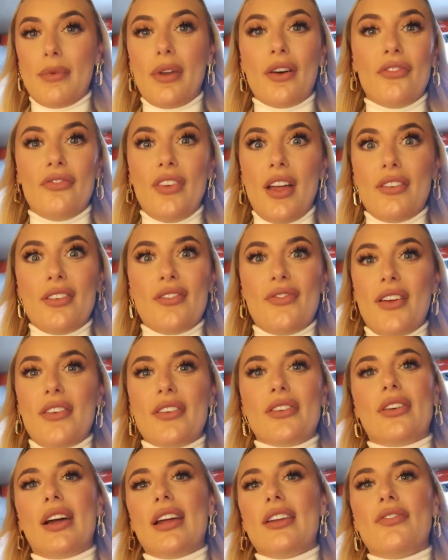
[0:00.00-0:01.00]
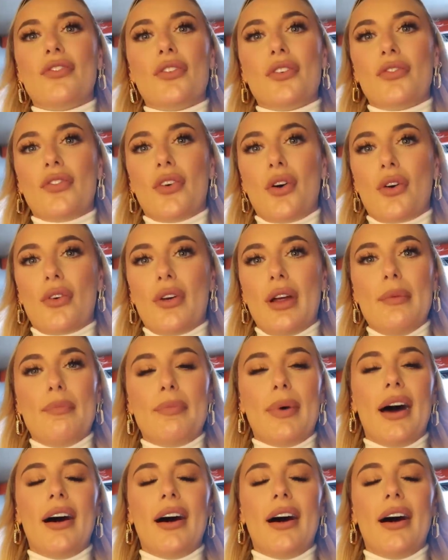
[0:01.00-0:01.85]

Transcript: And I'm very, very grateful for it.